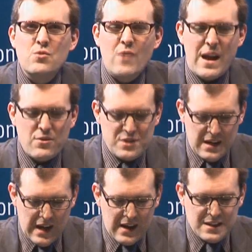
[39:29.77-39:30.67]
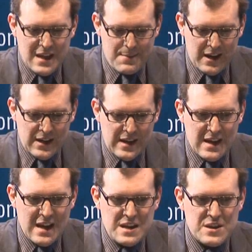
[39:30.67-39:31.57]
grounding
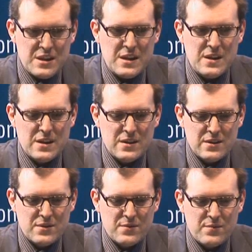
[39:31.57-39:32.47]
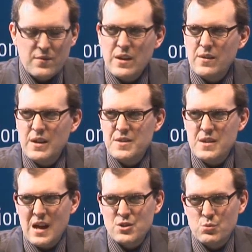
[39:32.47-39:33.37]
academically in the in
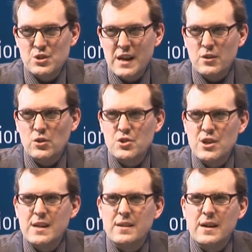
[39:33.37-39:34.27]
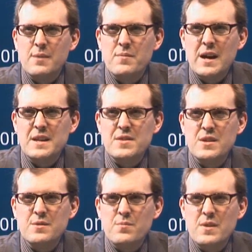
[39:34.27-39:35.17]
the actual technology and in
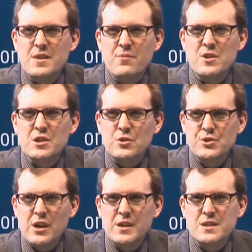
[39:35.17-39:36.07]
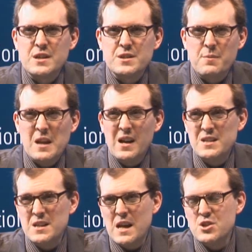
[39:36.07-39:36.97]
the physical sciences. I mean, I
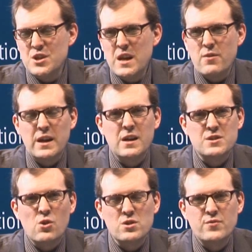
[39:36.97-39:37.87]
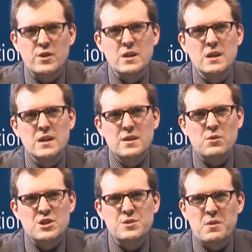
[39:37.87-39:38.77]
did engineering at Oxford,
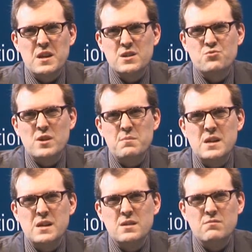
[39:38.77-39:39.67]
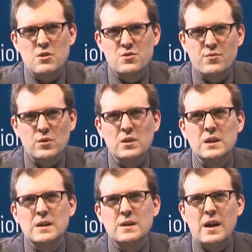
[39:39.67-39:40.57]
which has been extremely useful,
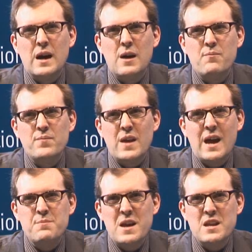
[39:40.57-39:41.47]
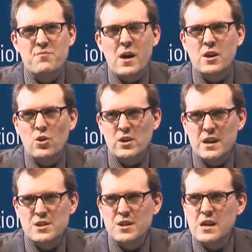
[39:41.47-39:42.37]
and many of my
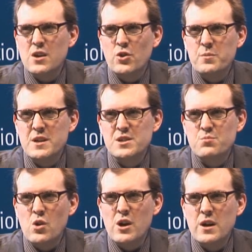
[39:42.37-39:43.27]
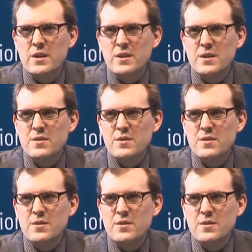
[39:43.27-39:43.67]
colleagues at The Economist were